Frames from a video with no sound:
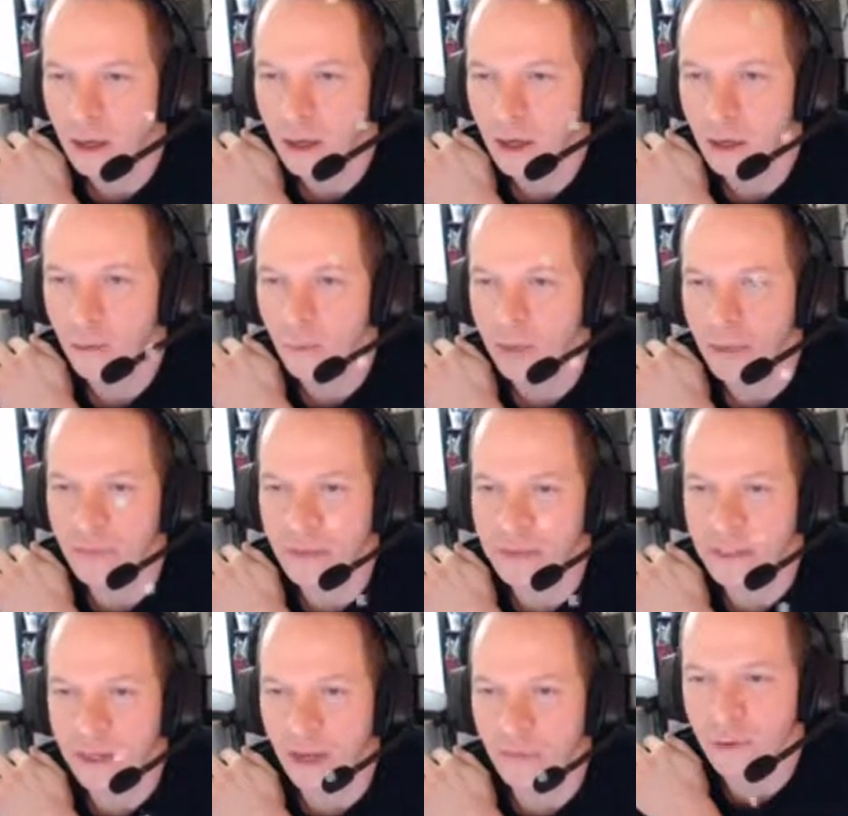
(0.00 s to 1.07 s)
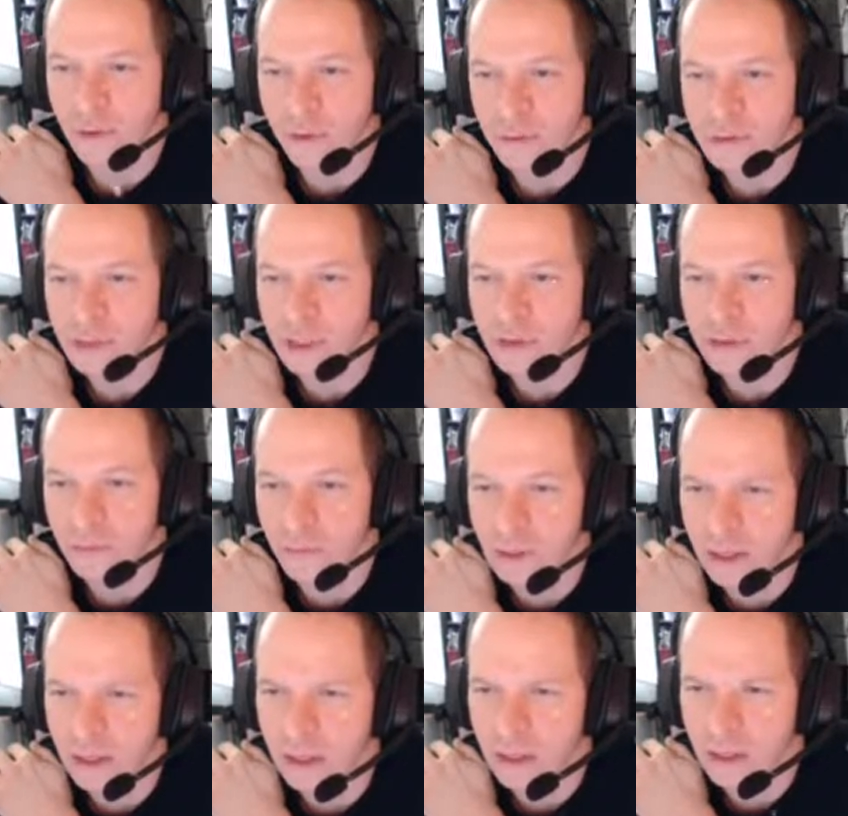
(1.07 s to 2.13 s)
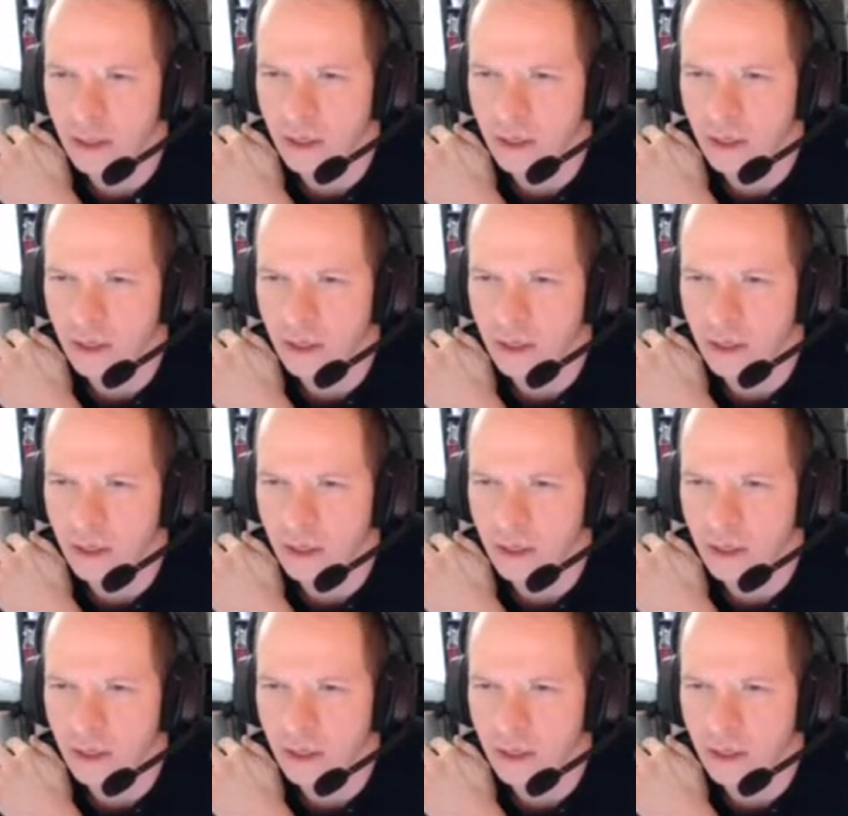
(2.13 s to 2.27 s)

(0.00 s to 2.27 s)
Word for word: Uh, wait, thanks, Dan. thought it was Gen 3?